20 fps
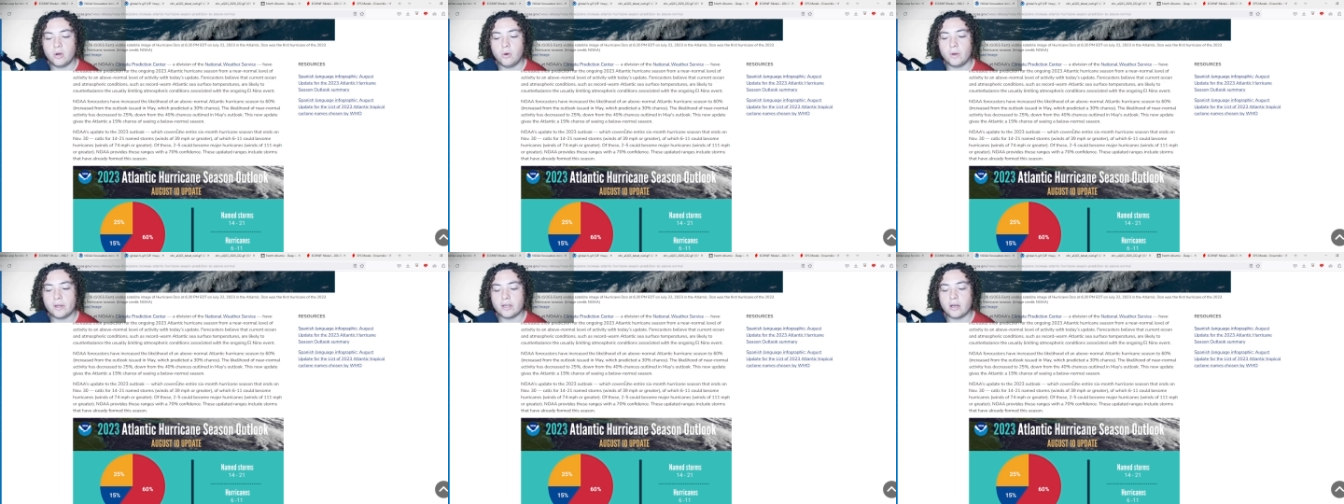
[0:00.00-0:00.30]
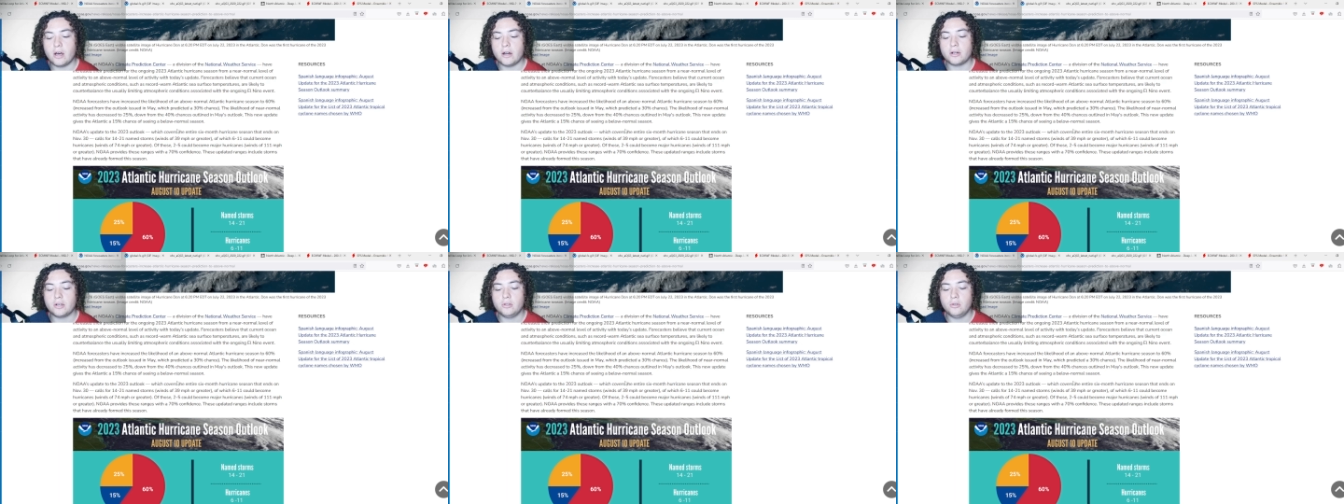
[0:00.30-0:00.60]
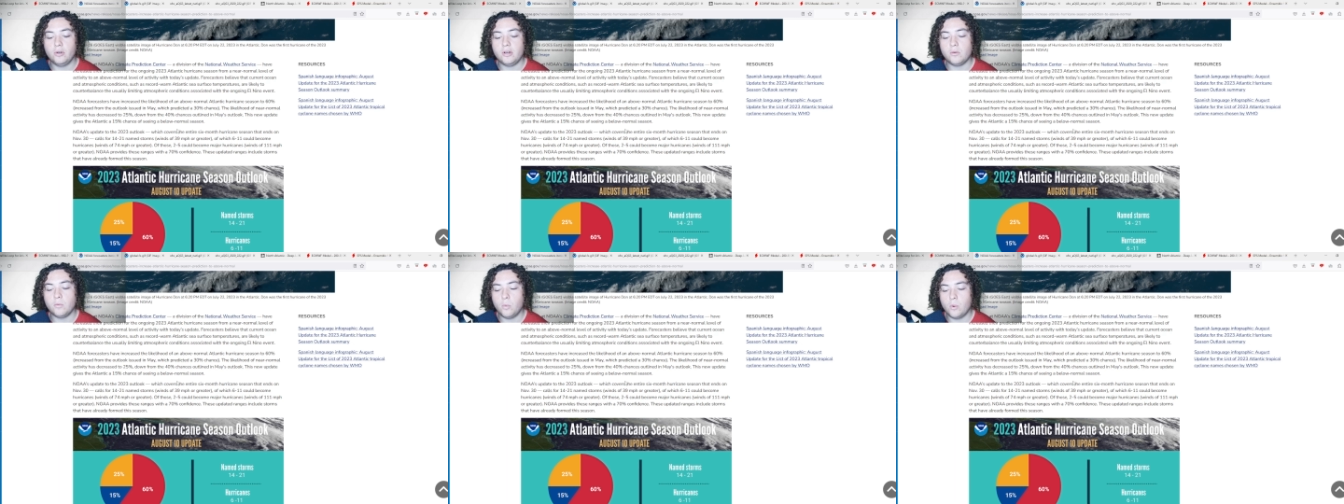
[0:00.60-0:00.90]
going on,
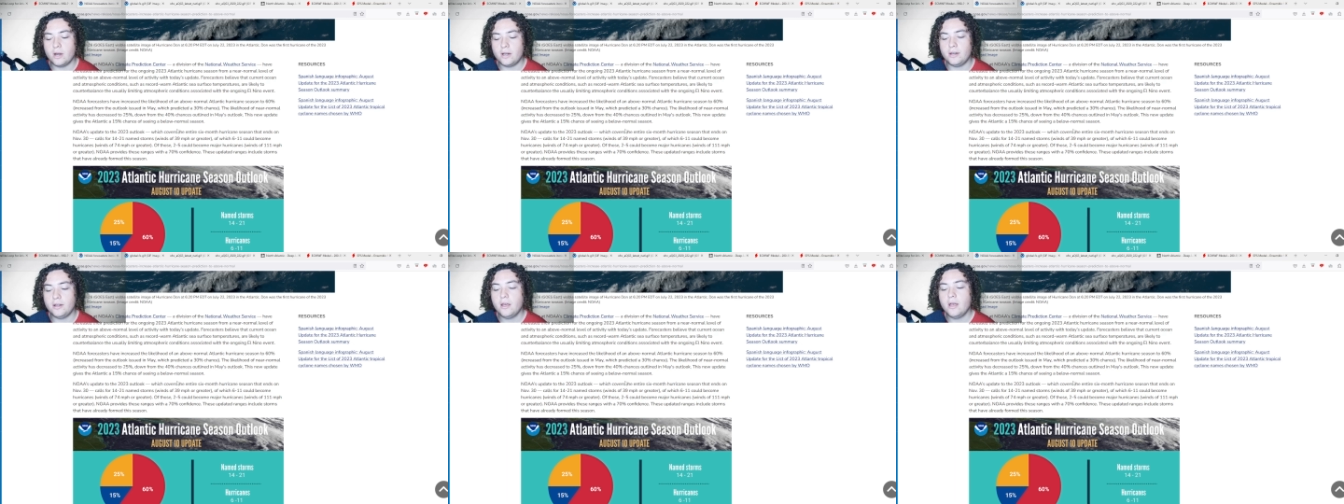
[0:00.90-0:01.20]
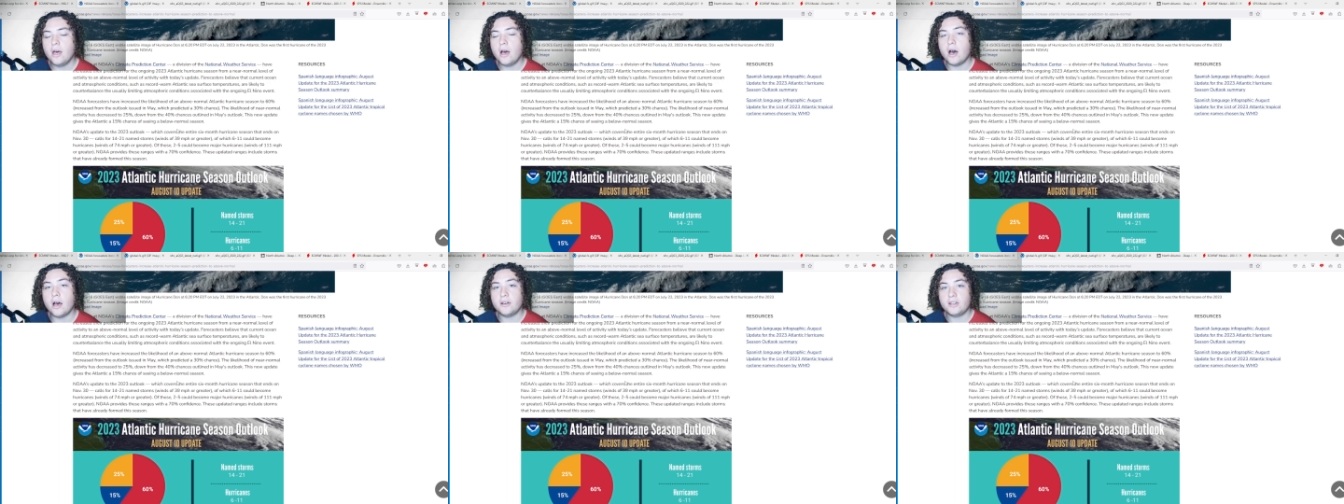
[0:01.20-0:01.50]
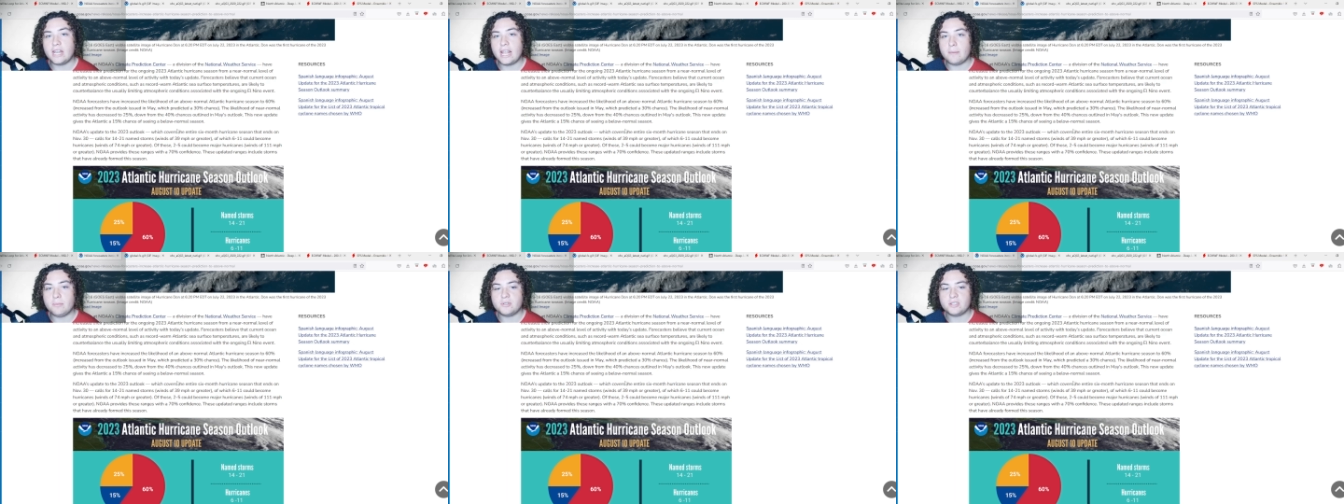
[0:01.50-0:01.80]
including one
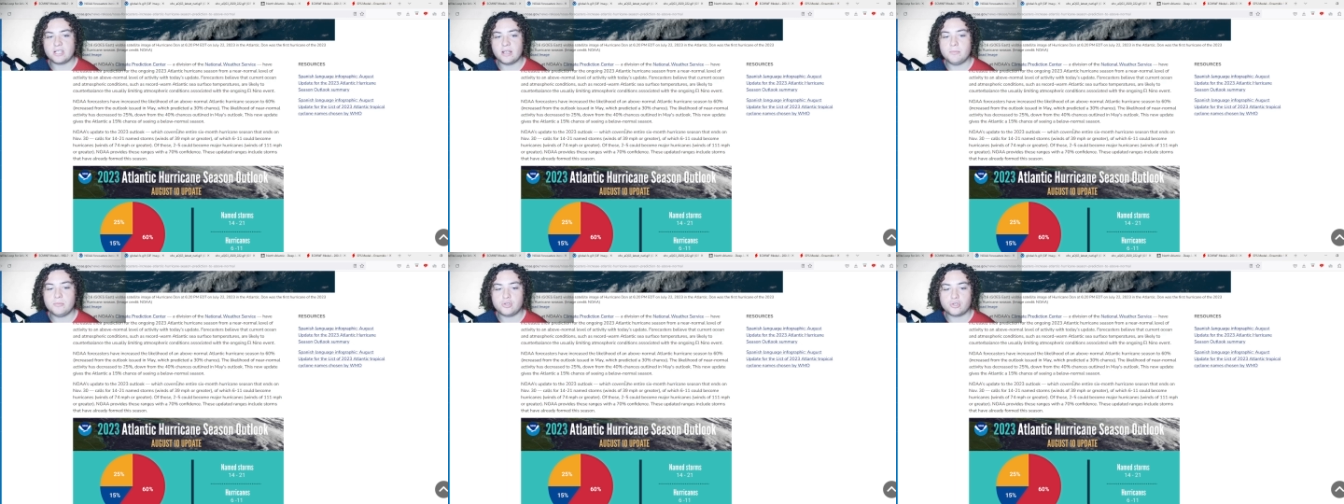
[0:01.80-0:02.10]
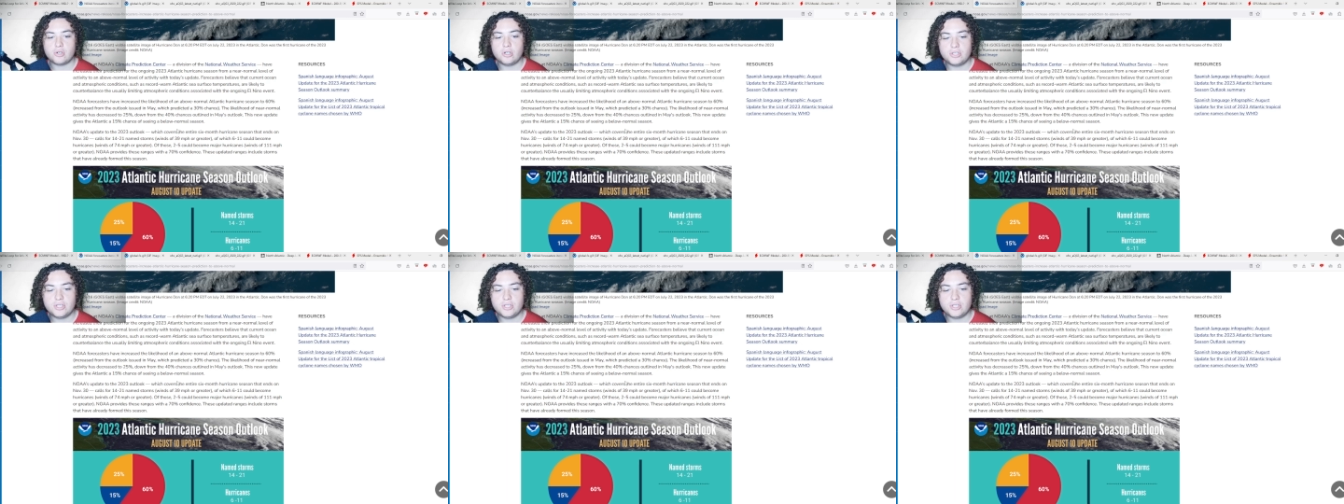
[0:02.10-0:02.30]
unnamed sub-